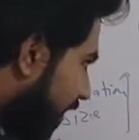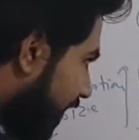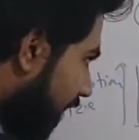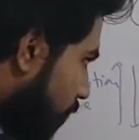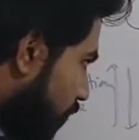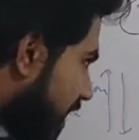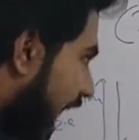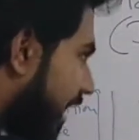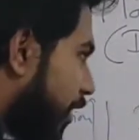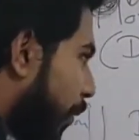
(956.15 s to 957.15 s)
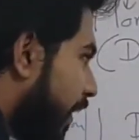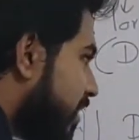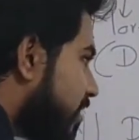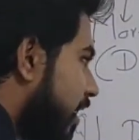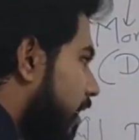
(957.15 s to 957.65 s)
then we can
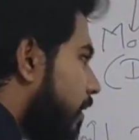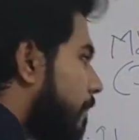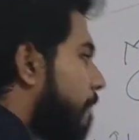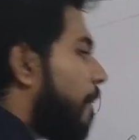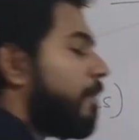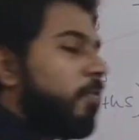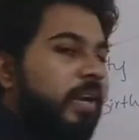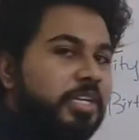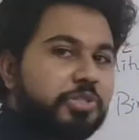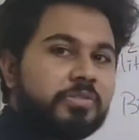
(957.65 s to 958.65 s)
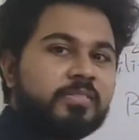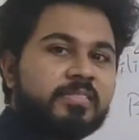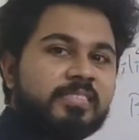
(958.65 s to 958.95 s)
increase the population.